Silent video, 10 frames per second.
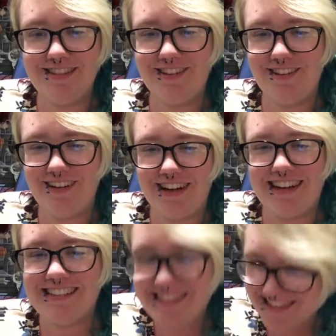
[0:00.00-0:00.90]

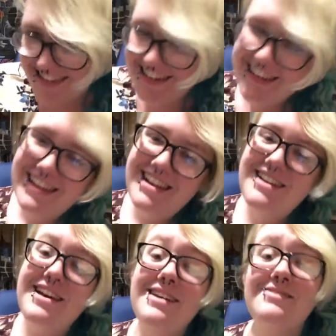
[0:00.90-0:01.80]
Aw,
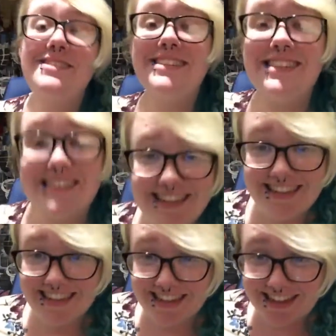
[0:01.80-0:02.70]
I want to
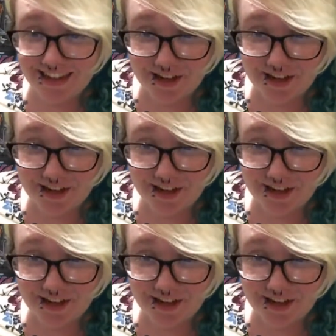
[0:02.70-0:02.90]
see.